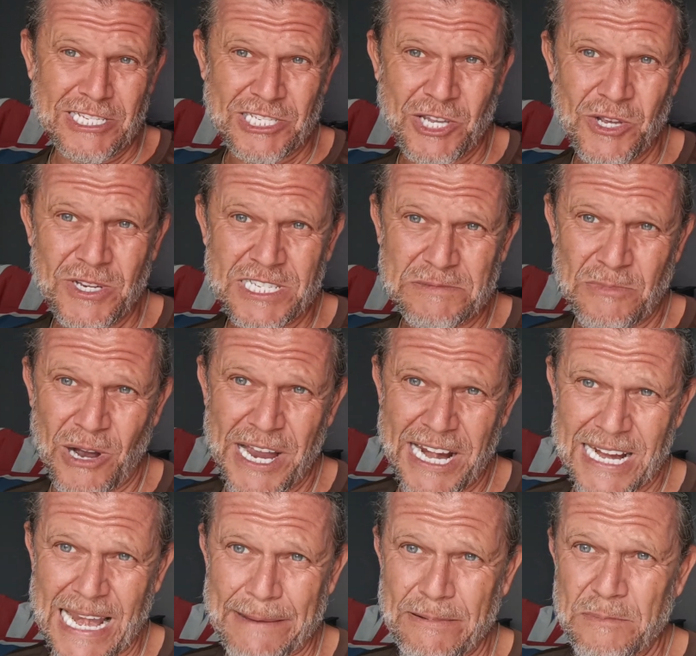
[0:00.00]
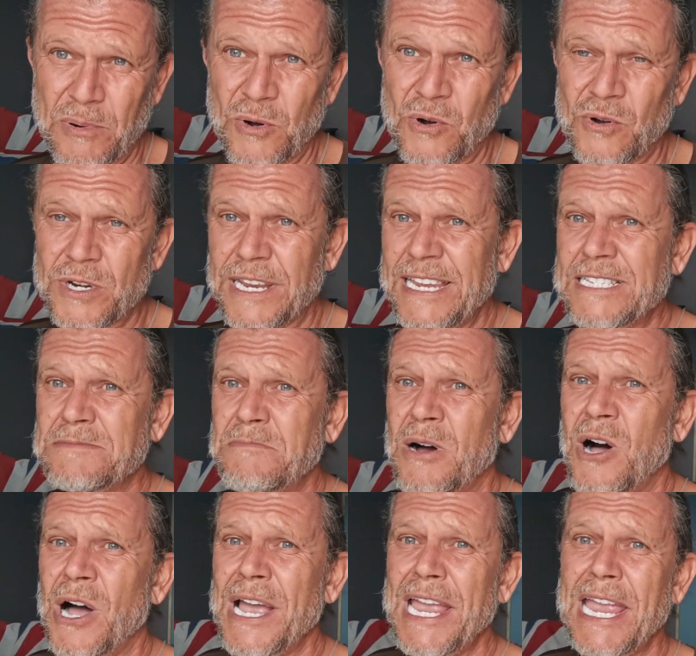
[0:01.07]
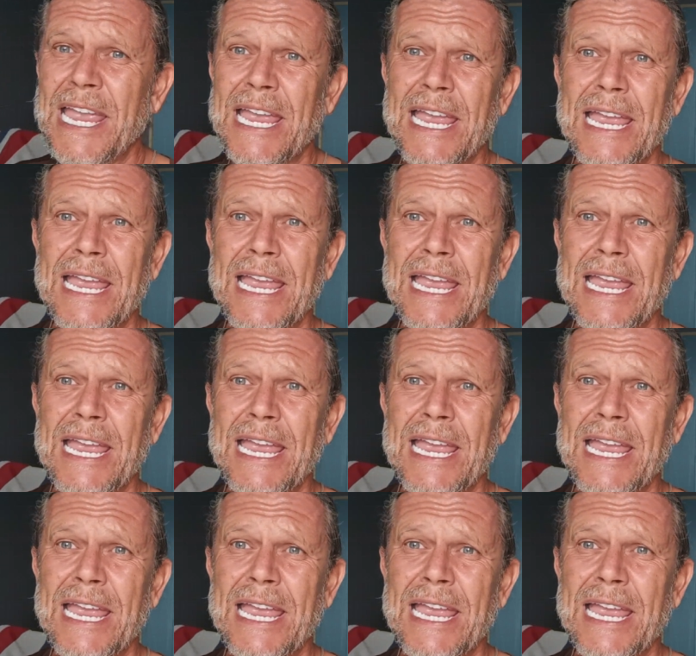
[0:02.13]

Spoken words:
good as my clapperboard, is my